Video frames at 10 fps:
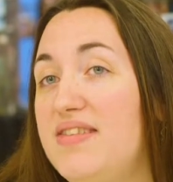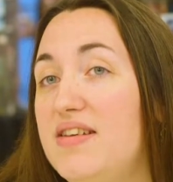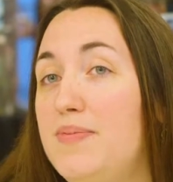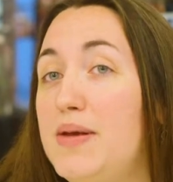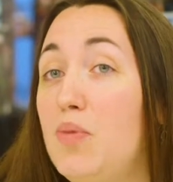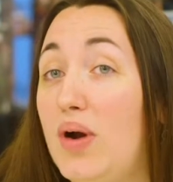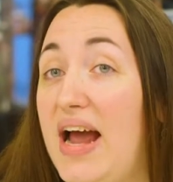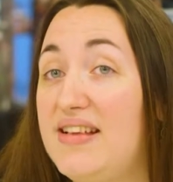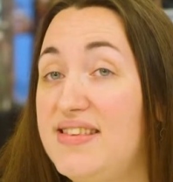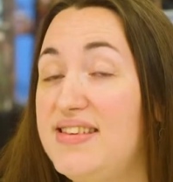tend to be more
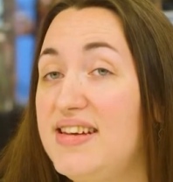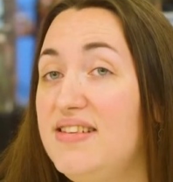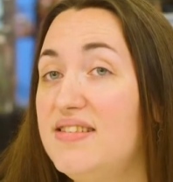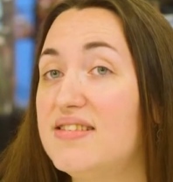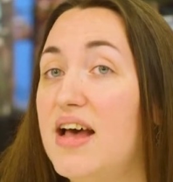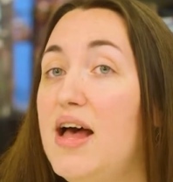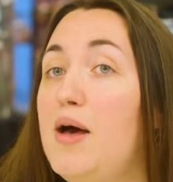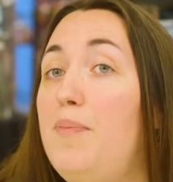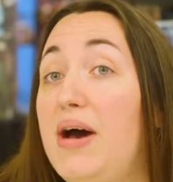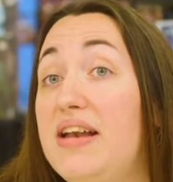hesitant.
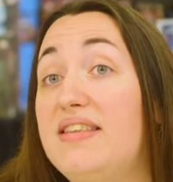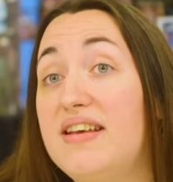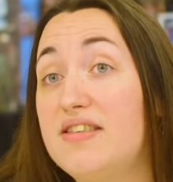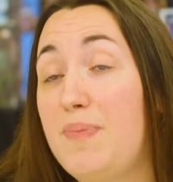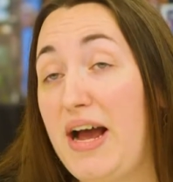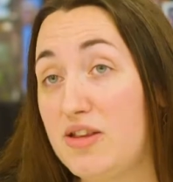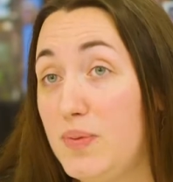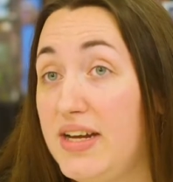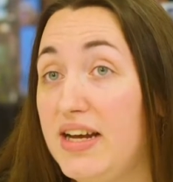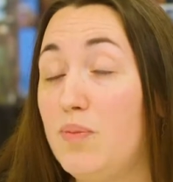But this
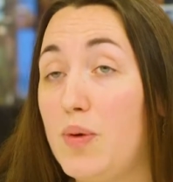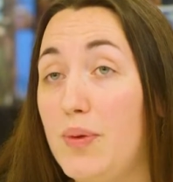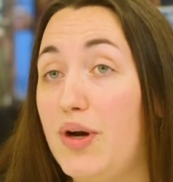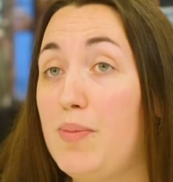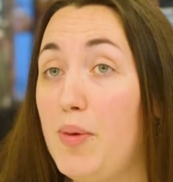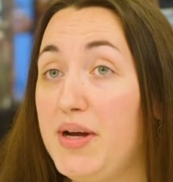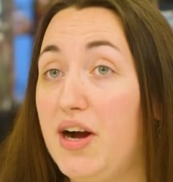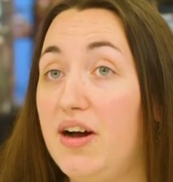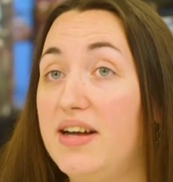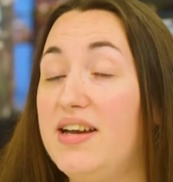past weekend when we were at
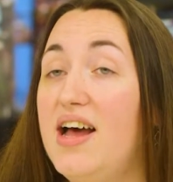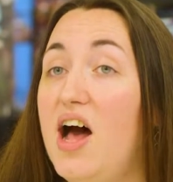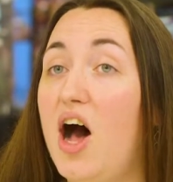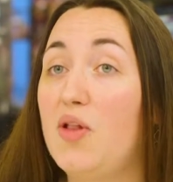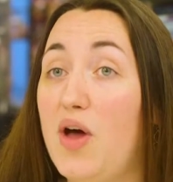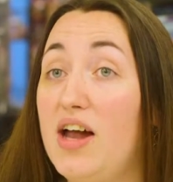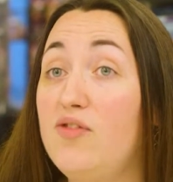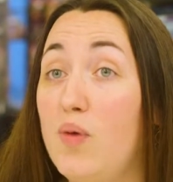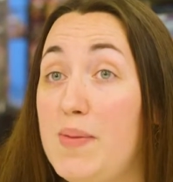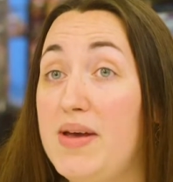MobyCon, a lot
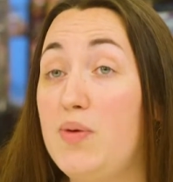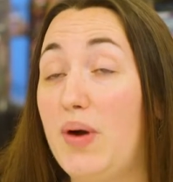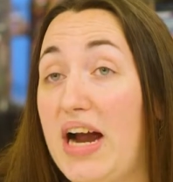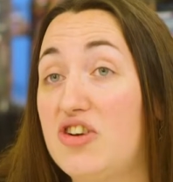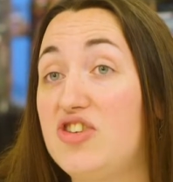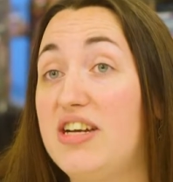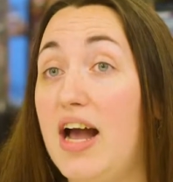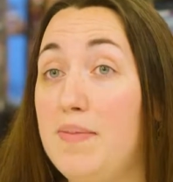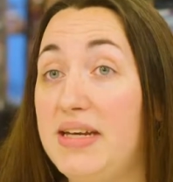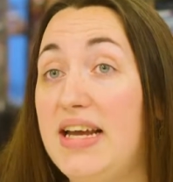of women were actually
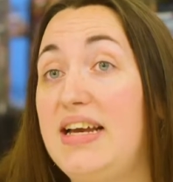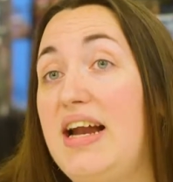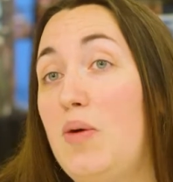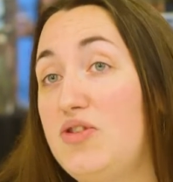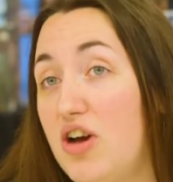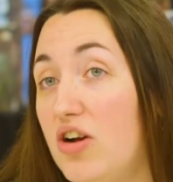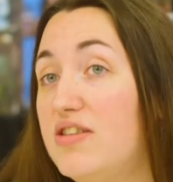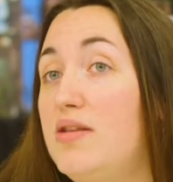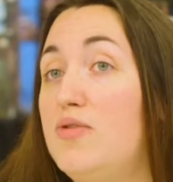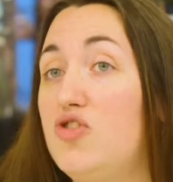coming in, and I would
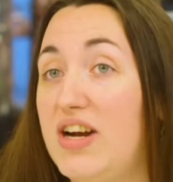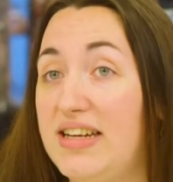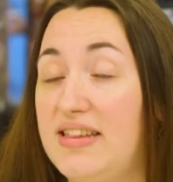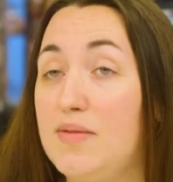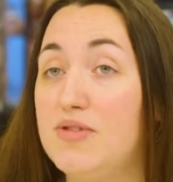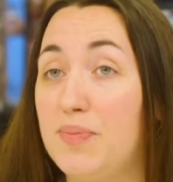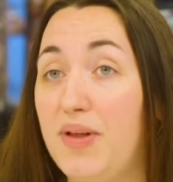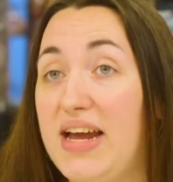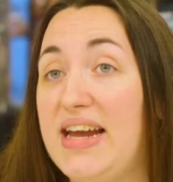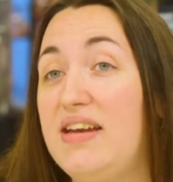talk to them and try to get them to
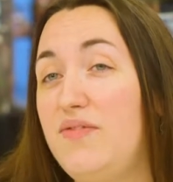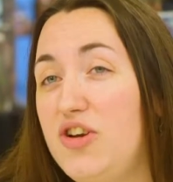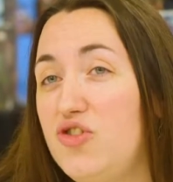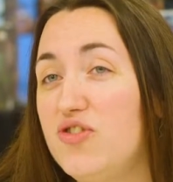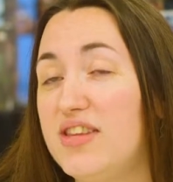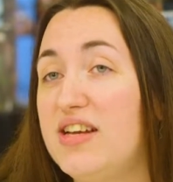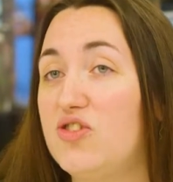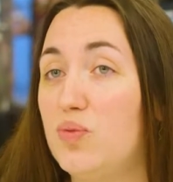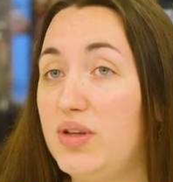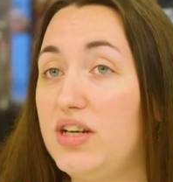play. And Adventures League
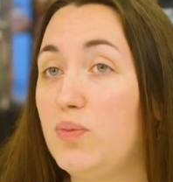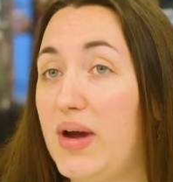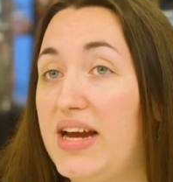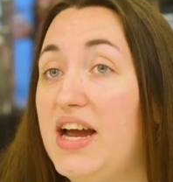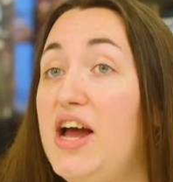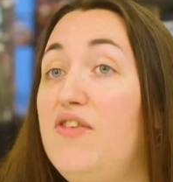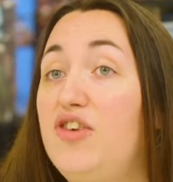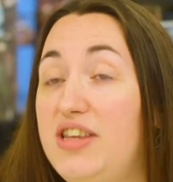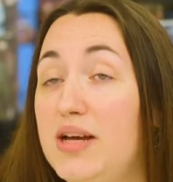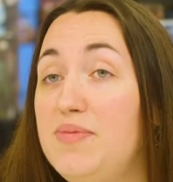is a really good way
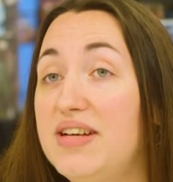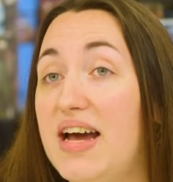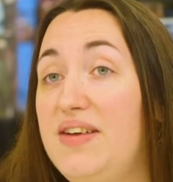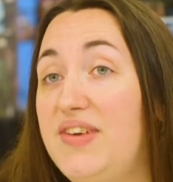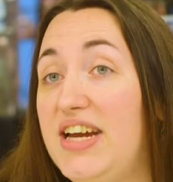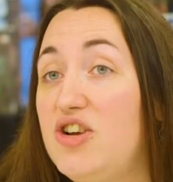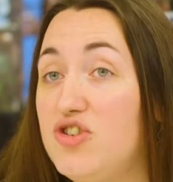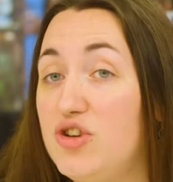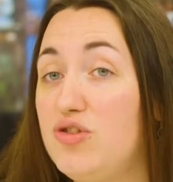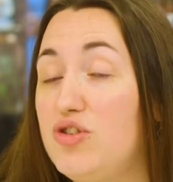for them to kind of get
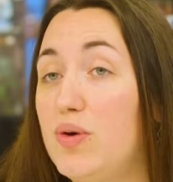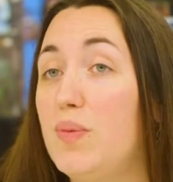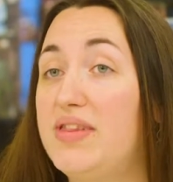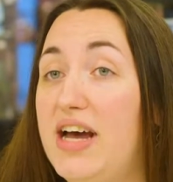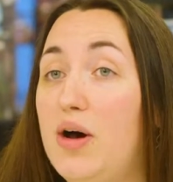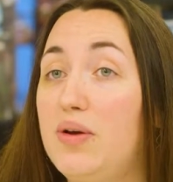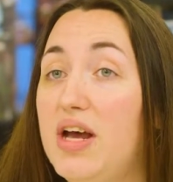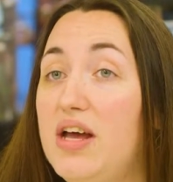introduced to it without